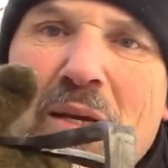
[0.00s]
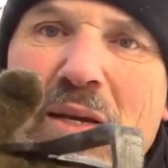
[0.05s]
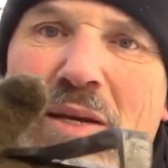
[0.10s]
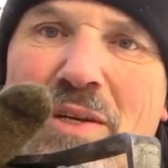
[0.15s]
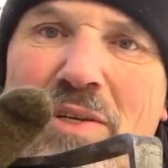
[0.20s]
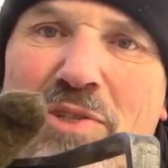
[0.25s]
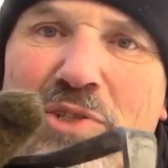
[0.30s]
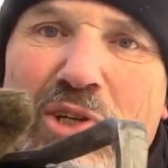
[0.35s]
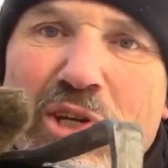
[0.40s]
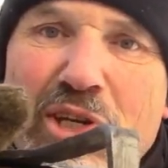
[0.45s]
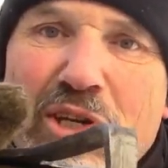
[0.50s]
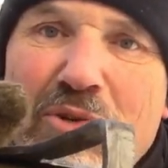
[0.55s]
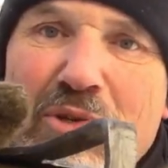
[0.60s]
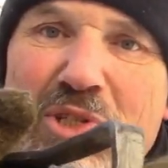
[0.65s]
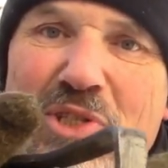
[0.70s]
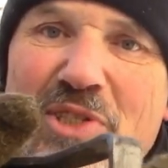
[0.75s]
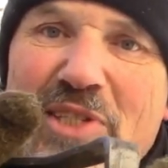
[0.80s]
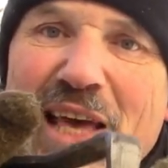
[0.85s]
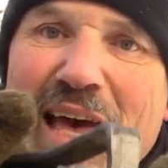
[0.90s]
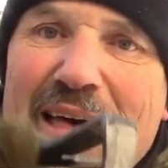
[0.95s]
So you'd
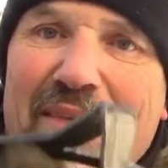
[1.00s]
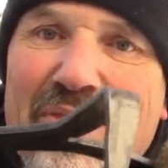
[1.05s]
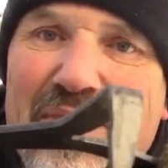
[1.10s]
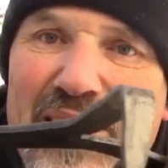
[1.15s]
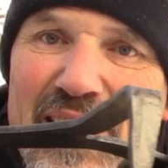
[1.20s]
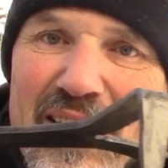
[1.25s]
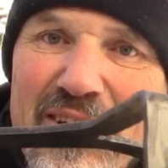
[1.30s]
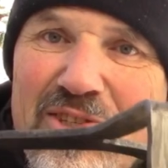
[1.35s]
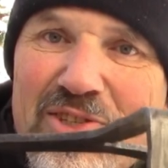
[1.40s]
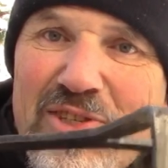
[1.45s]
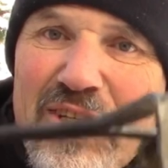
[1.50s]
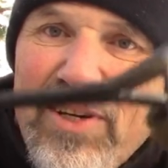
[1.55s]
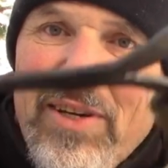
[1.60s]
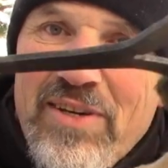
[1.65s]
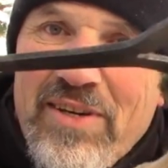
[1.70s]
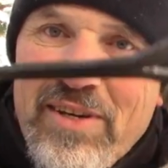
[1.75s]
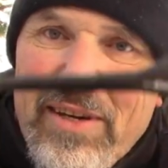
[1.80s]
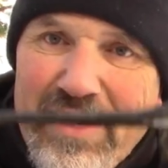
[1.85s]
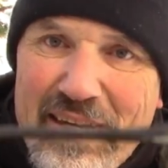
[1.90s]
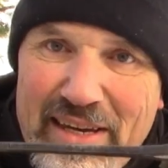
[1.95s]
set this
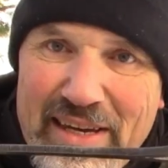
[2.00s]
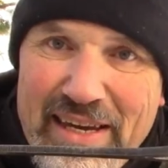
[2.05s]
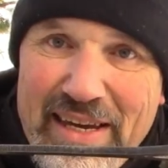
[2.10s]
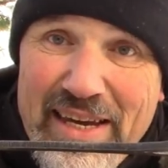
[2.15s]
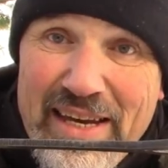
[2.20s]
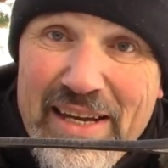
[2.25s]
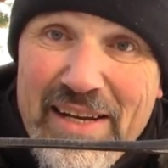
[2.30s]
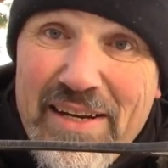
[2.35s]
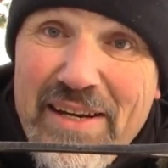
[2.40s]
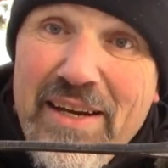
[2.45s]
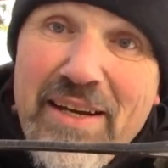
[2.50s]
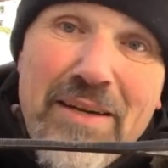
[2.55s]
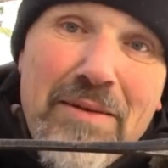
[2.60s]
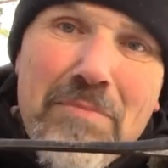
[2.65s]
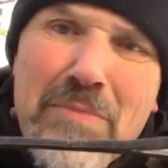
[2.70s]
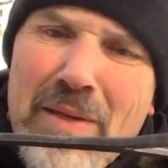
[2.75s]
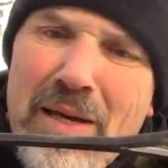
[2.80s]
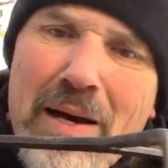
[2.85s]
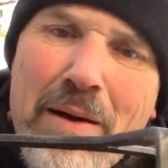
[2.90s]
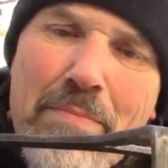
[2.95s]
in
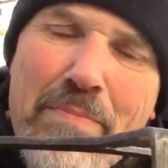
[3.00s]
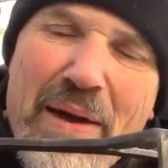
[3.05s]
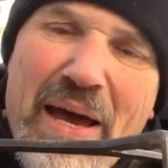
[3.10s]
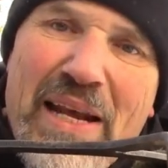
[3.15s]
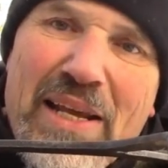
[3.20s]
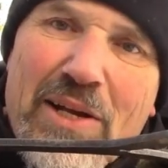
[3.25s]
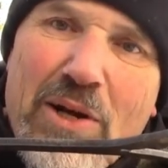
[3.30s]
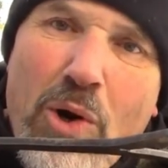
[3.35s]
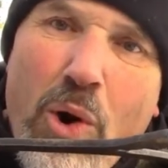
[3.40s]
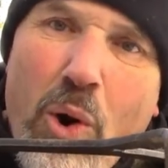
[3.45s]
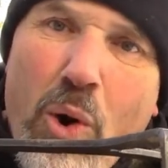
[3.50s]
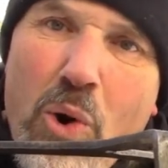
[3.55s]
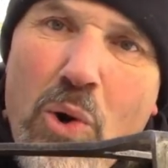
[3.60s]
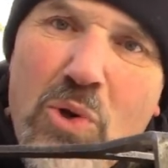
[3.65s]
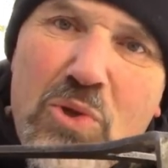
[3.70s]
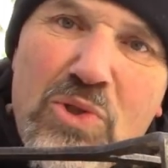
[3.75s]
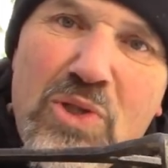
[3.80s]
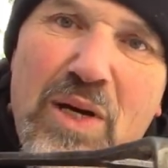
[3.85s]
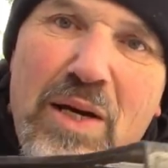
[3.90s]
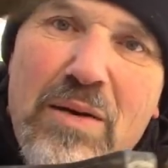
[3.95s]
a bed of
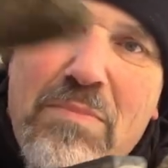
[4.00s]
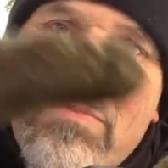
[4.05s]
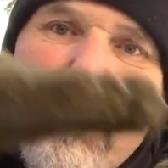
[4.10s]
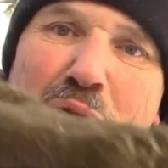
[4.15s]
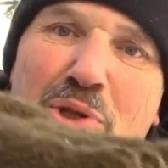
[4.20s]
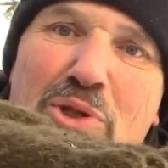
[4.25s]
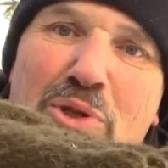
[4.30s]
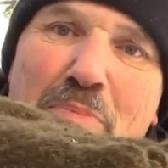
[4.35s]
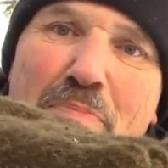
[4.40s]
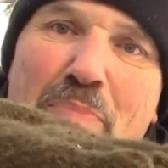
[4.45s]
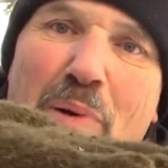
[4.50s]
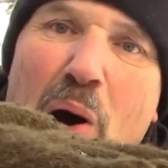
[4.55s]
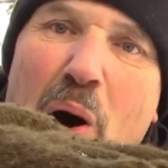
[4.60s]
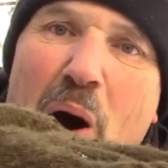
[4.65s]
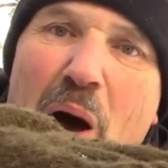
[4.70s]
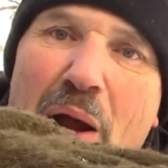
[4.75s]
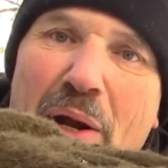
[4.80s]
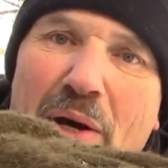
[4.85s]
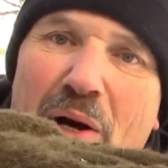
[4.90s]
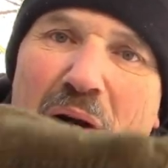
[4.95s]
coals, put your
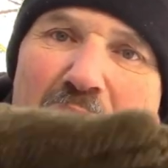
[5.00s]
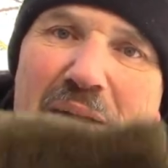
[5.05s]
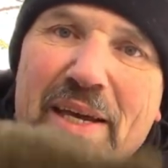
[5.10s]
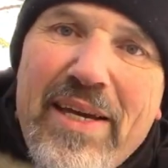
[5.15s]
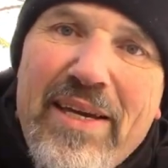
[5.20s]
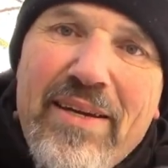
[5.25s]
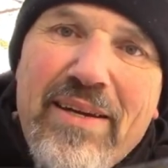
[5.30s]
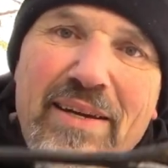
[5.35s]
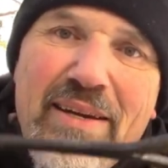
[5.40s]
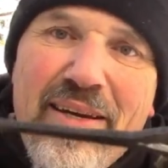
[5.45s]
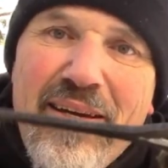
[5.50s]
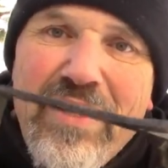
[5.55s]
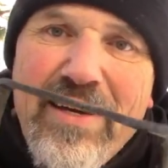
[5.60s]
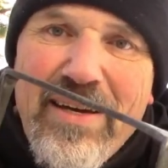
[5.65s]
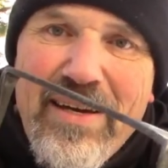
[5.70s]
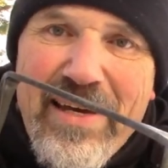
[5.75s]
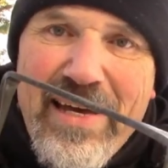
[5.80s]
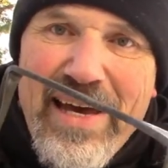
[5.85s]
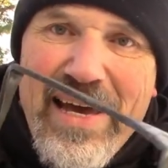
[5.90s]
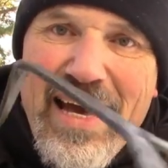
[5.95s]
pot on it,
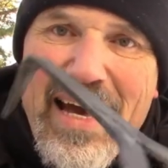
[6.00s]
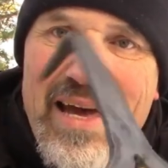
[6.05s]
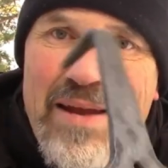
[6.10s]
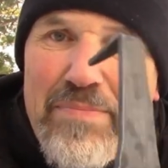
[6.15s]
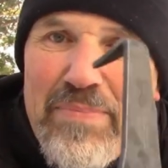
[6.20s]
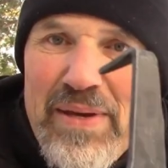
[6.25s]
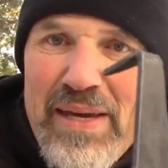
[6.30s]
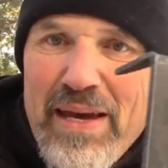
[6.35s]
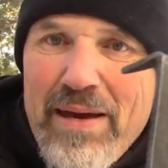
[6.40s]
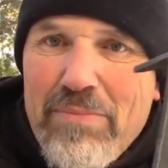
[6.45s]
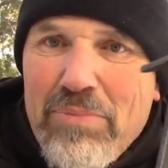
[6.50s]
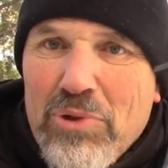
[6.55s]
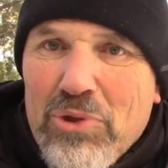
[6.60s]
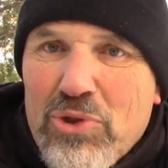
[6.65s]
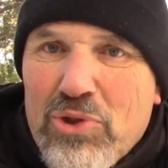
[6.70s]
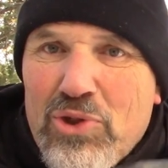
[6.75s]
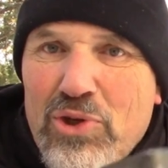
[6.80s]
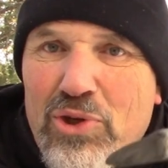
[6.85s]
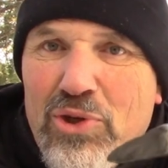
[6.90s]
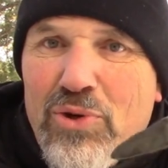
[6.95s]
and be able
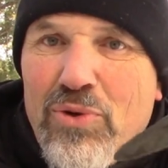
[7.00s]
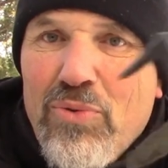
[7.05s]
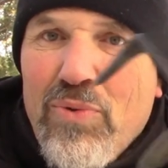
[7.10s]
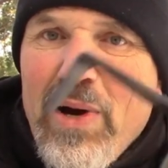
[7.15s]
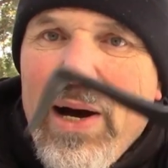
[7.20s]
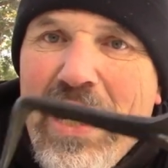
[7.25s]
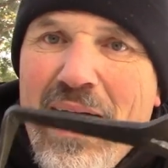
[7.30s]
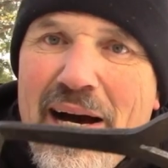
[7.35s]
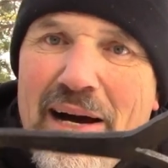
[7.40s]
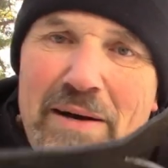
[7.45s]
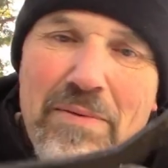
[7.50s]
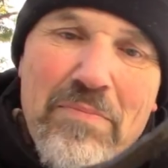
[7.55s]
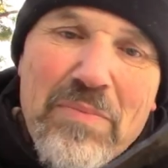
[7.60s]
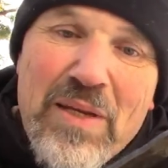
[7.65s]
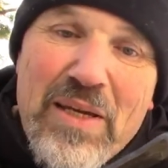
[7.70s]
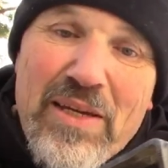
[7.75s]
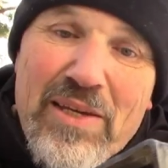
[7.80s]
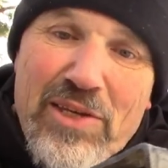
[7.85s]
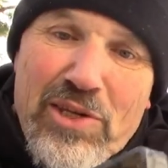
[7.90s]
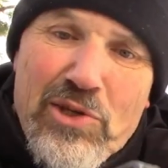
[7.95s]
to
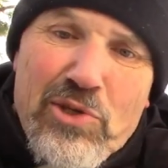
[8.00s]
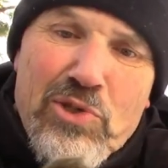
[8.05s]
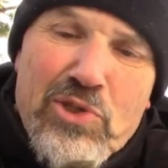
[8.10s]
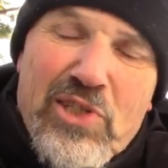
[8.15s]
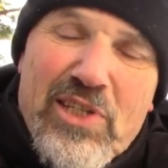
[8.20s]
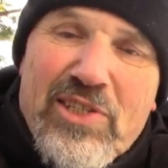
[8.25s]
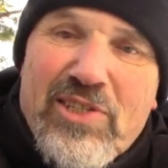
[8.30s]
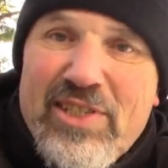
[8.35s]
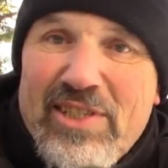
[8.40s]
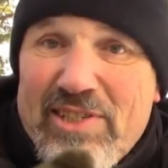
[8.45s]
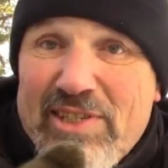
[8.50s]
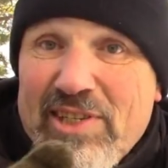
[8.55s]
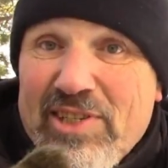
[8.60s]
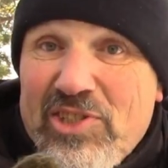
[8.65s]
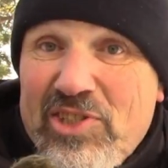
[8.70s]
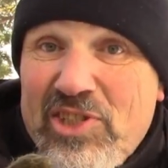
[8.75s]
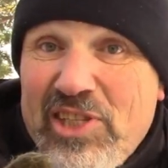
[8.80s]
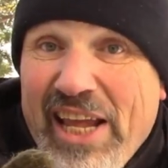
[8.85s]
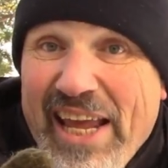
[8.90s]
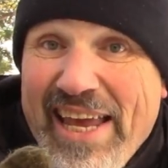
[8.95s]
use this as a
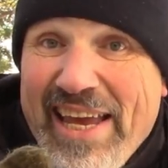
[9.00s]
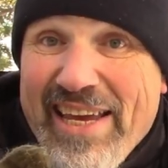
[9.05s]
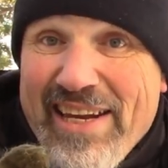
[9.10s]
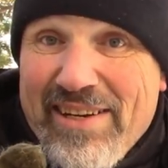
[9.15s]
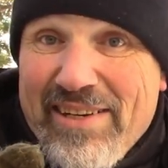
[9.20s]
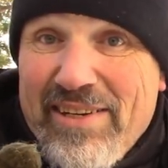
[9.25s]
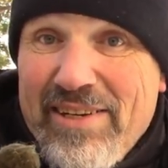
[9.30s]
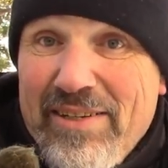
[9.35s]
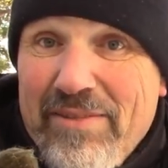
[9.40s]
stand.